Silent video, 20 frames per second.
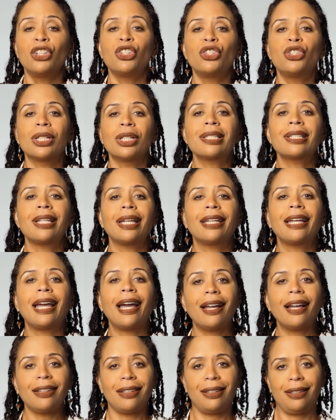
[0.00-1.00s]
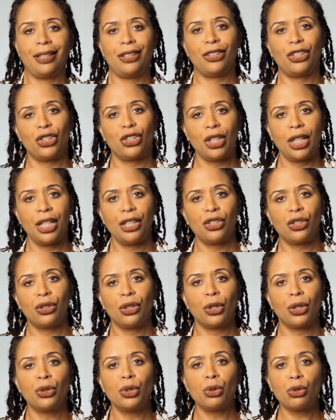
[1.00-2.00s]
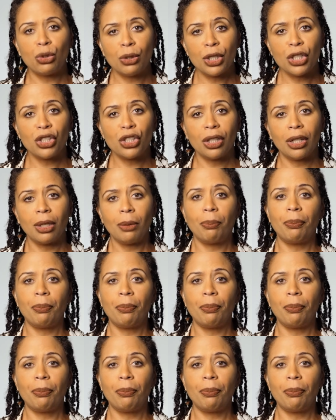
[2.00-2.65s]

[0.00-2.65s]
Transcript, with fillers: Just like athletes change their nutrition